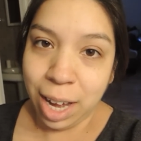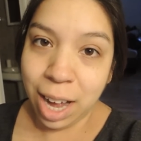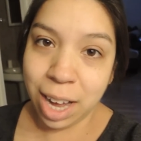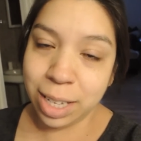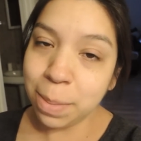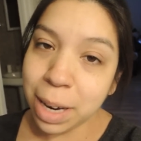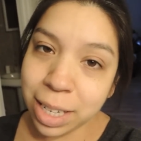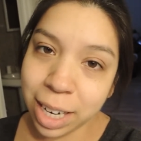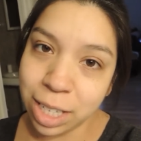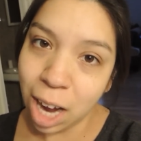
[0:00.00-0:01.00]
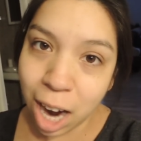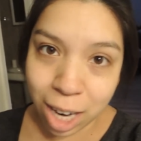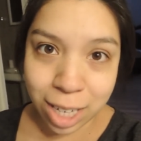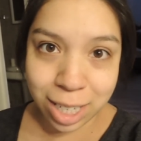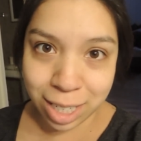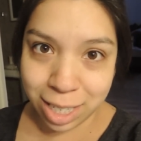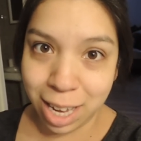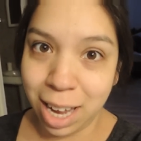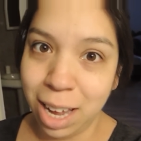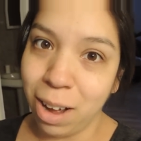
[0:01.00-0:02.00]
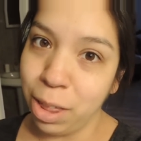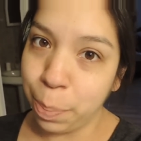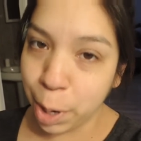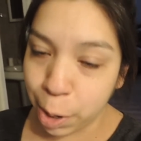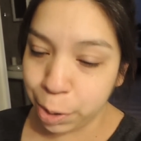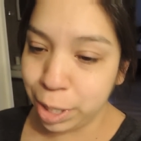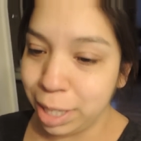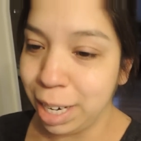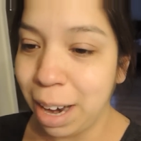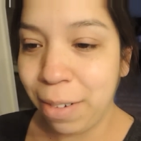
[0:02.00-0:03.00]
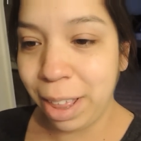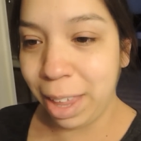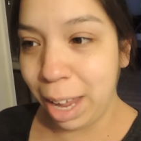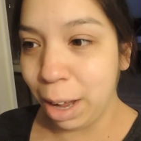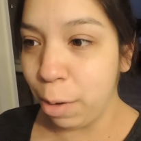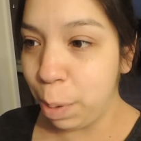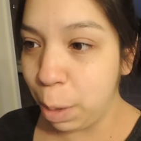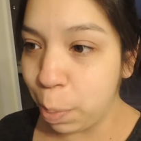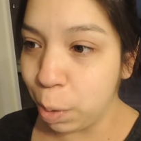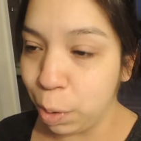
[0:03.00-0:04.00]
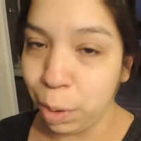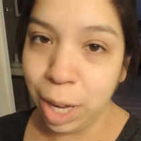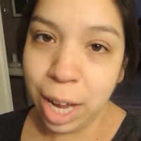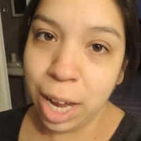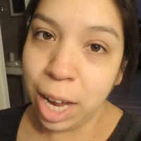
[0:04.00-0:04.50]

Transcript: sometimes it gets hard to see all the posts and everything of people